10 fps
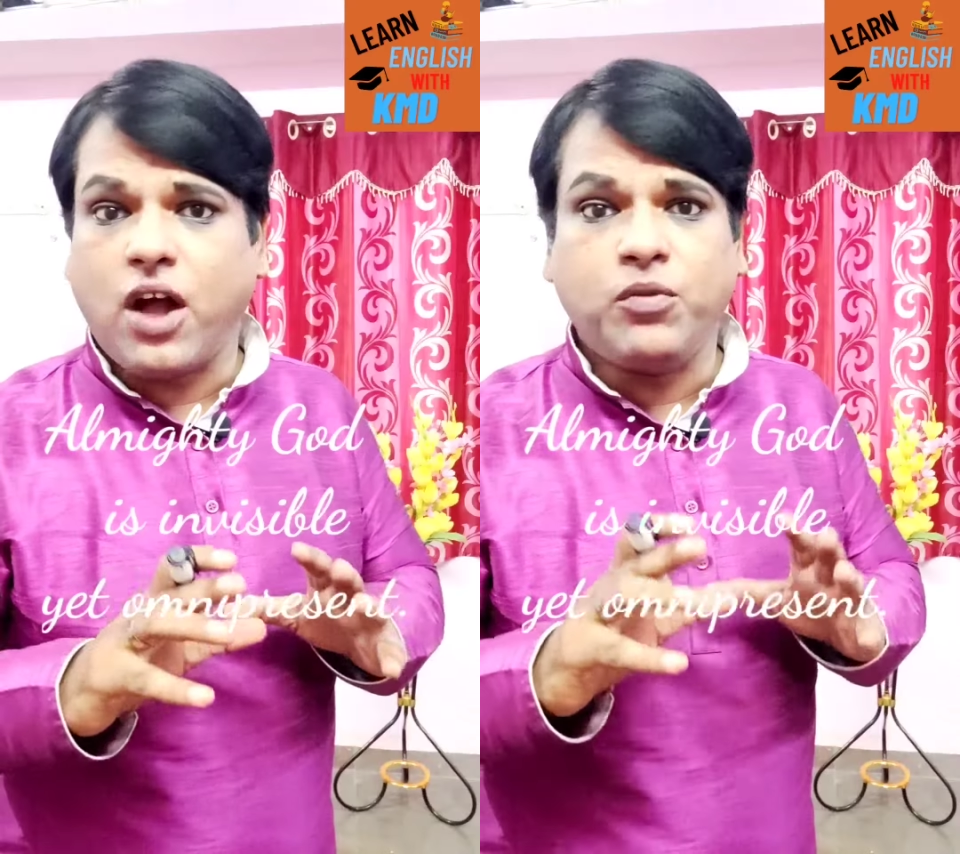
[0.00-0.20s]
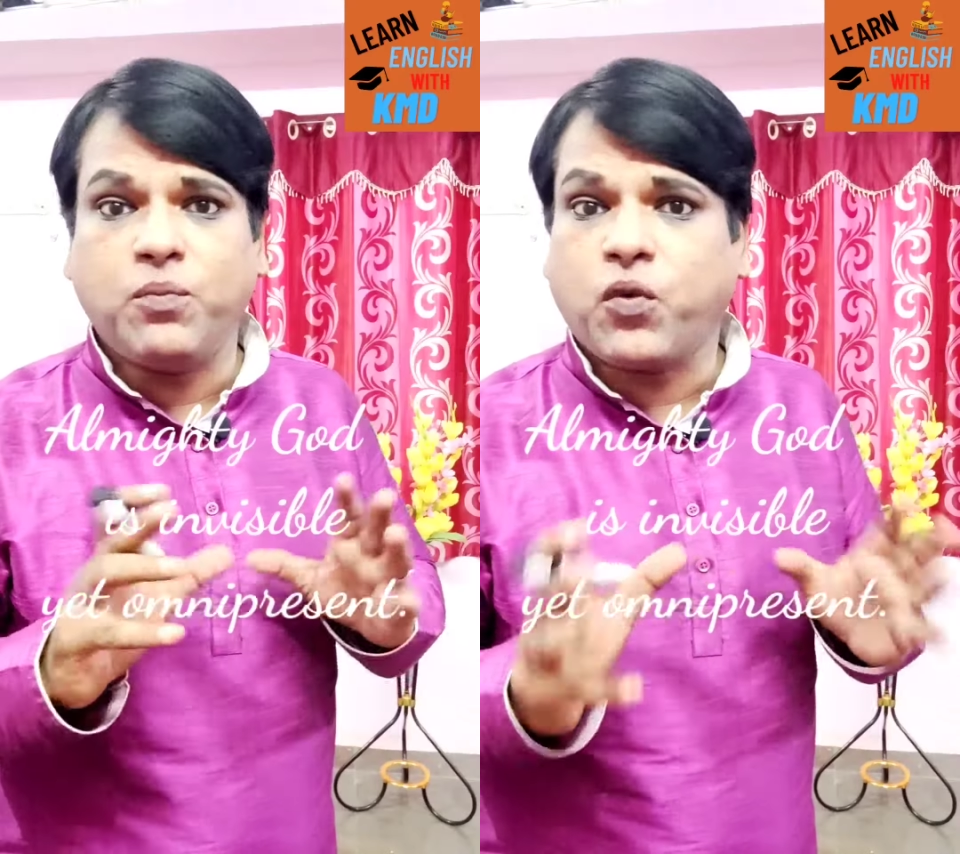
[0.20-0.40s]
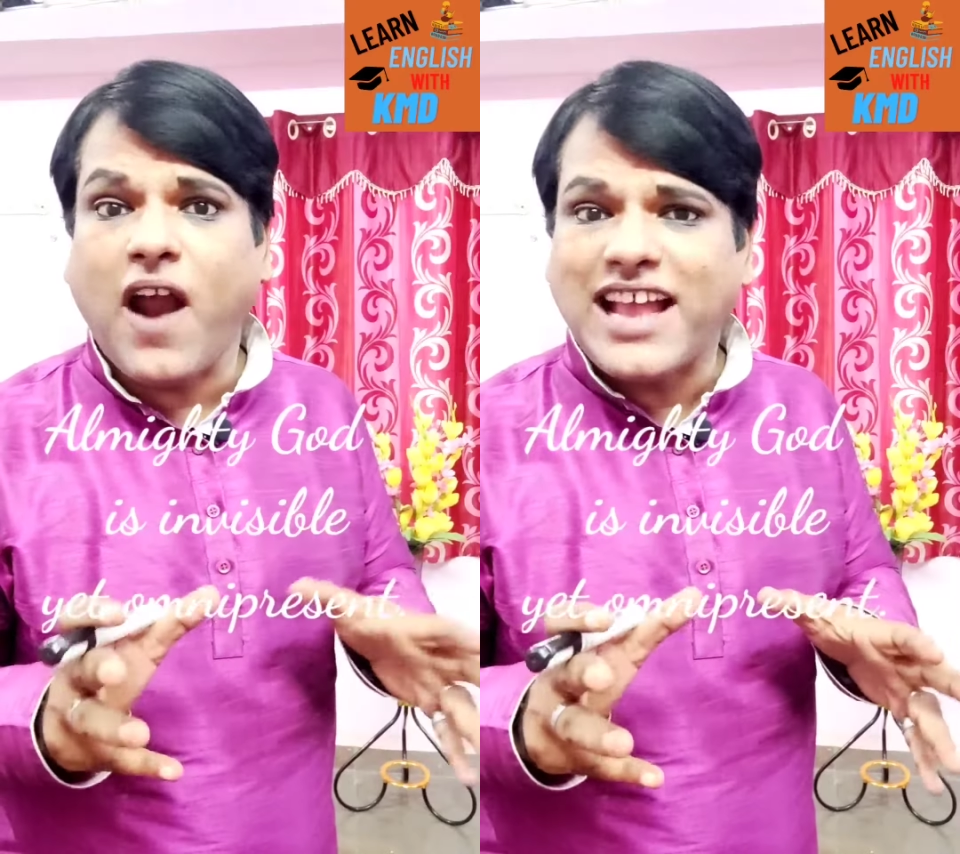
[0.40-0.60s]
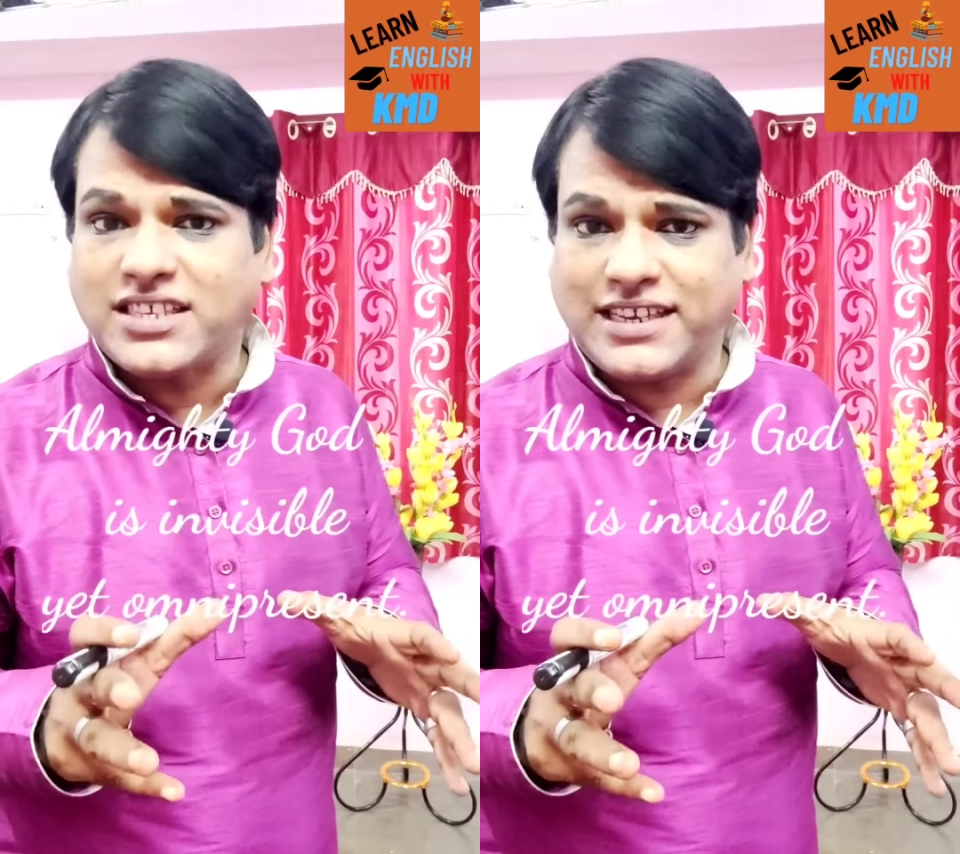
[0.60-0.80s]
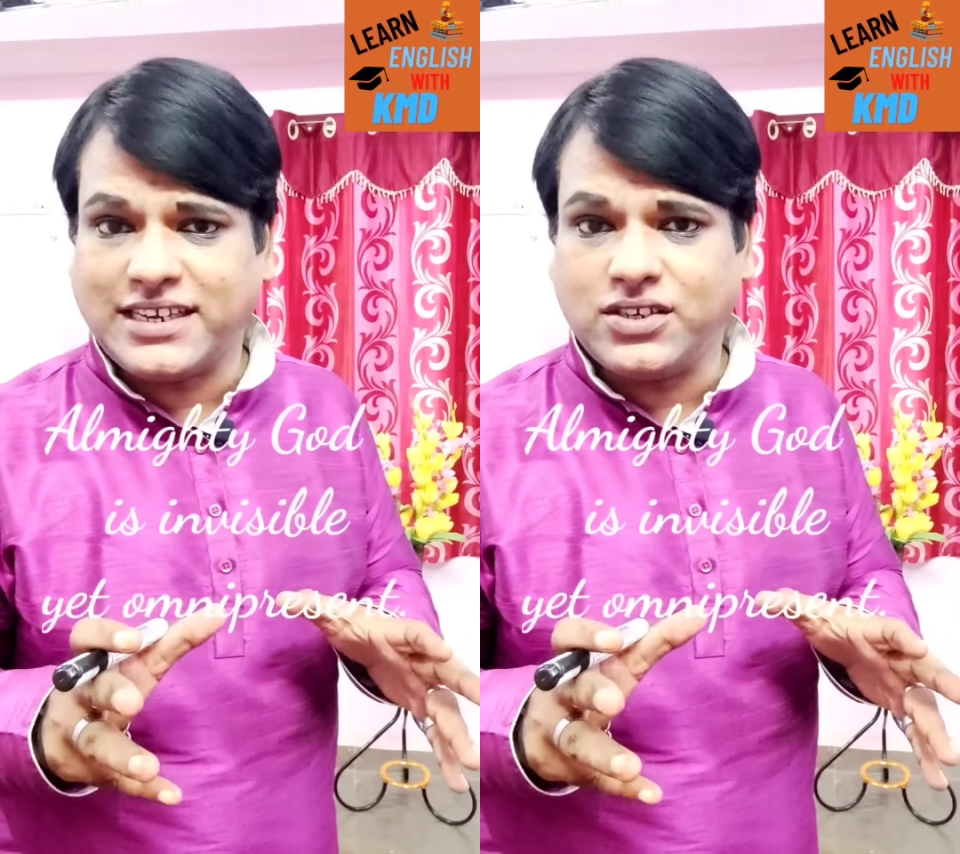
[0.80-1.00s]

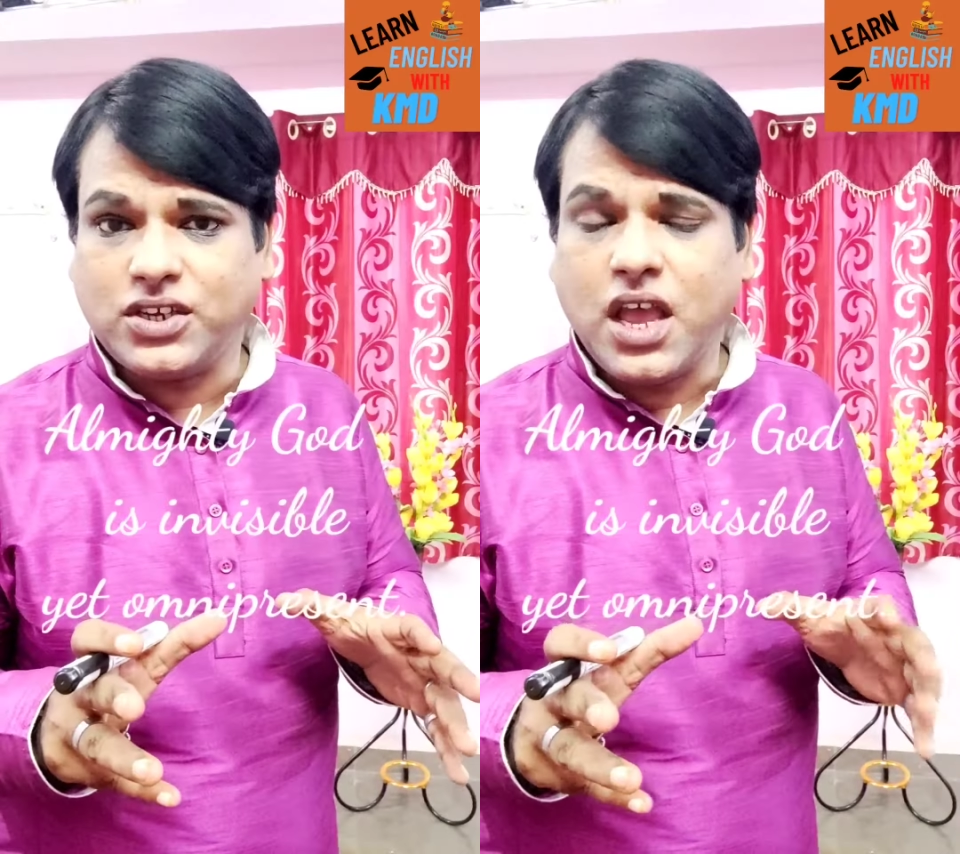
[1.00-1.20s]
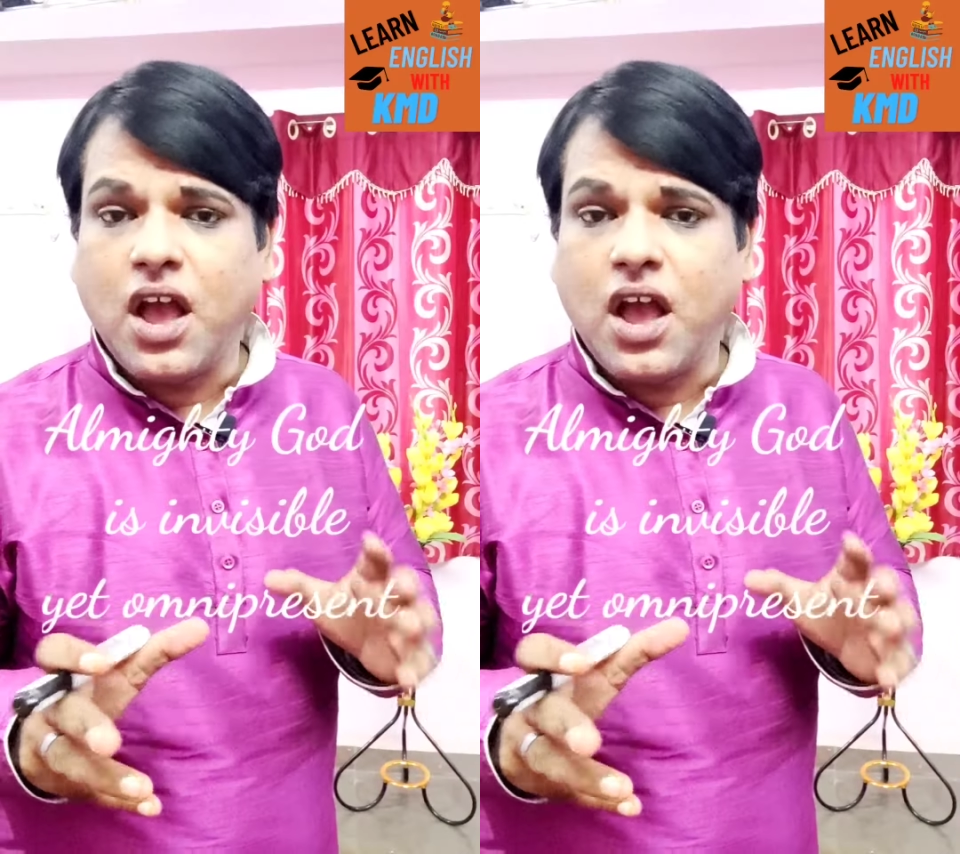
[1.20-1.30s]
omnipresent.